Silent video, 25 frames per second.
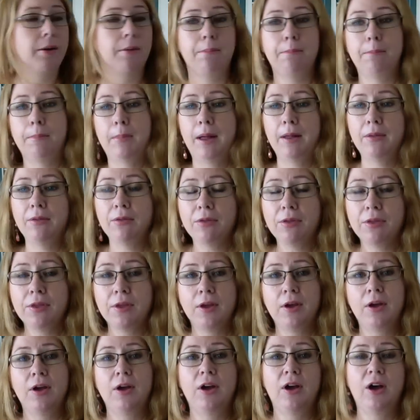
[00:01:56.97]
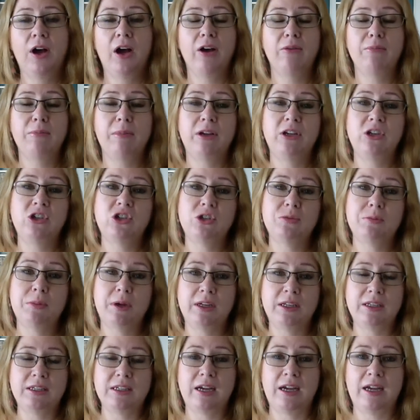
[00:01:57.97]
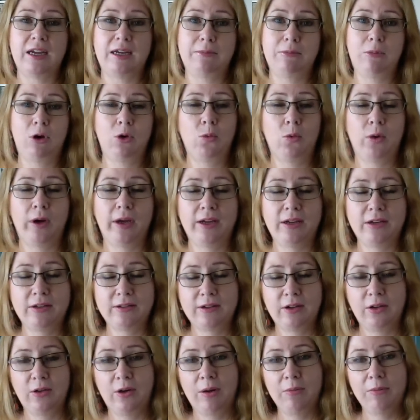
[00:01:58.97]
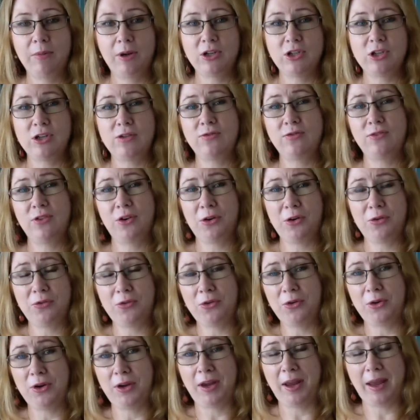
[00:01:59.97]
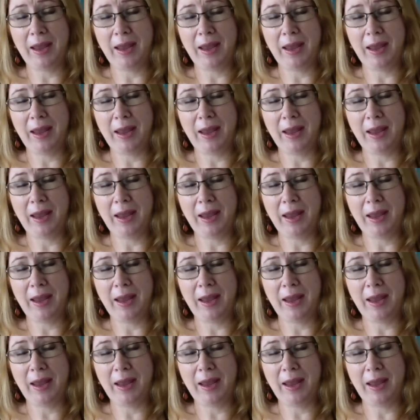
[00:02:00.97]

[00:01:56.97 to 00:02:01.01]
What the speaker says: month, I've managed to maintain my weight. So I'm actually very, very